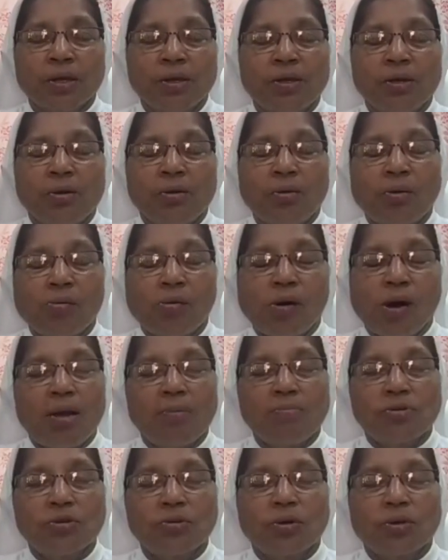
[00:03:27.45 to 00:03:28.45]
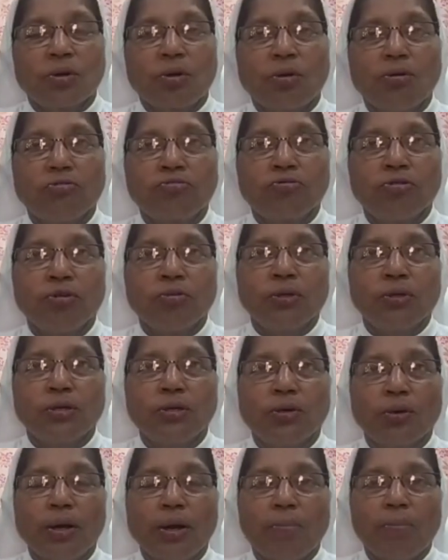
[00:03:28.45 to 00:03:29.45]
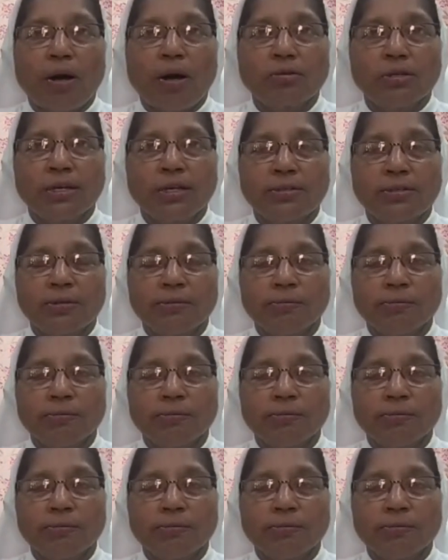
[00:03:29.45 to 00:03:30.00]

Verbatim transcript: Uh, I am sure all of you would know about it.